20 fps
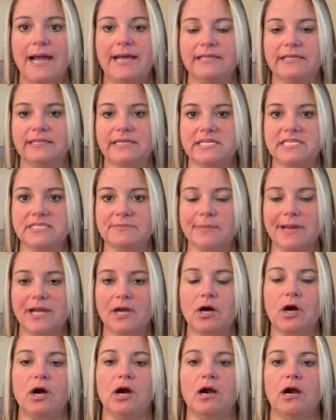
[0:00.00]
I leased my
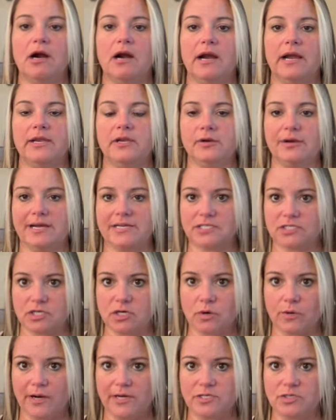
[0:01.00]
car, and you guys
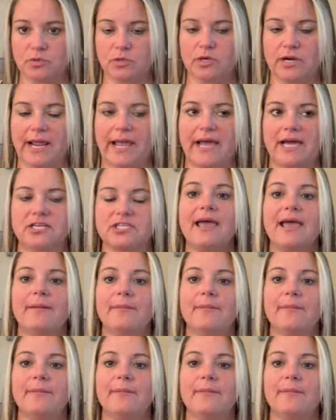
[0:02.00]
know I DoorDash,